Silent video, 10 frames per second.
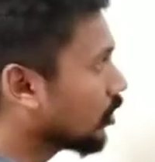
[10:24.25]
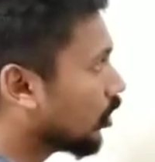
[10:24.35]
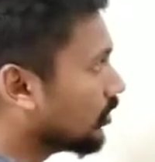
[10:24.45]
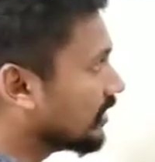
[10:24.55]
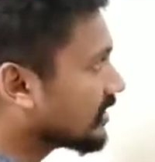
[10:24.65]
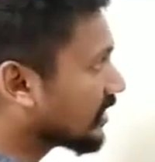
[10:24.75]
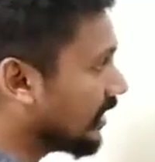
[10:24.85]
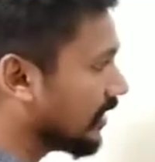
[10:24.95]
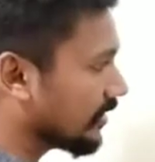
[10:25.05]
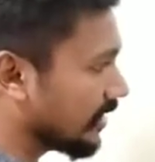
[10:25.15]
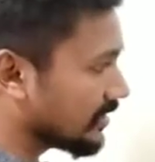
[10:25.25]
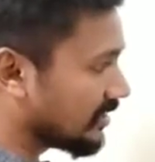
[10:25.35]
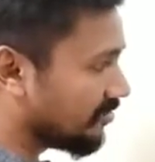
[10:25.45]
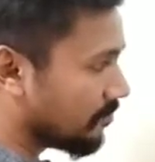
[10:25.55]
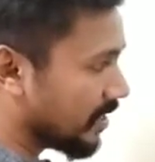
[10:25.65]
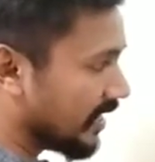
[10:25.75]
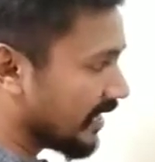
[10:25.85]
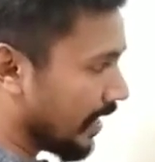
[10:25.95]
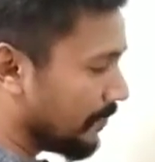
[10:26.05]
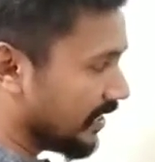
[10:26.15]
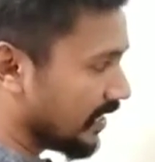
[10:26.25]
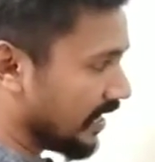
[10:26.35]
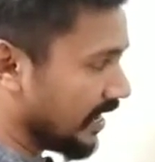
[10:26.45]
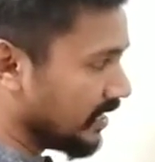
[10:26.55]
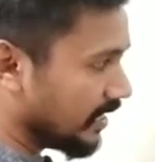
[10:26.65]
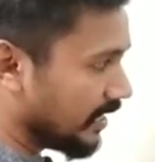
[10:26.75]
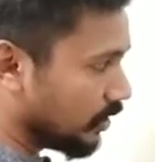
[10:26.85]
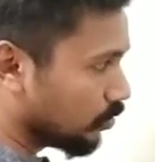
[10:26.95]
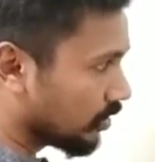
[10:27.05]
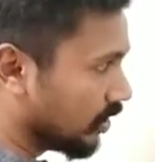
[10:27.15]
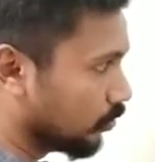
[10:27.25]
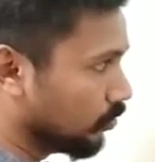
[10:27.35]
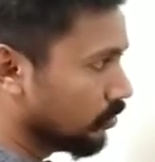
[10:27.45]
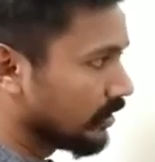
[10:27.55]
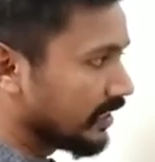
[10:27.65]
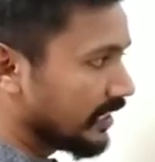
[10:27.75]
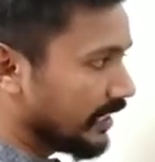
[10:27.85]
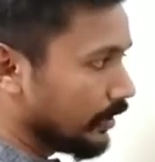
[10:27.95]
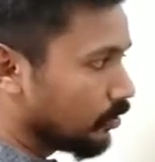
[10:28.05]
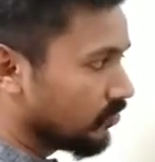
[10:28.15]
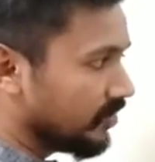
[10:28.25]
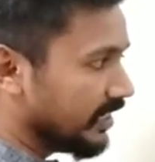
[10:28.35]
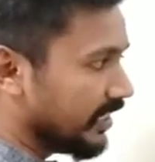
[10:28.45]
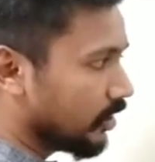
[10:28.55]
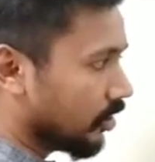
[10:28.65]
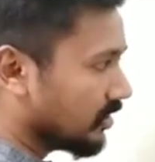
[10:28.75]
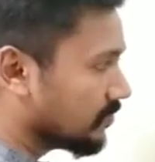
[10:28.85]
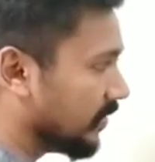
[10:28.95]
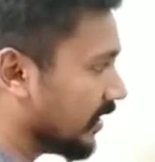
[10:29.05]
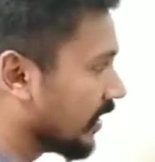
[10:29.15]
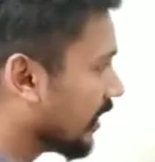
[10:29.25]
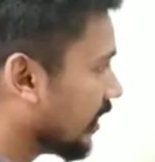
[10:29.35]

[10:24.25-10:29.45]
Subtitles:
on this conductor is given by capital N into Q into Vd cross B.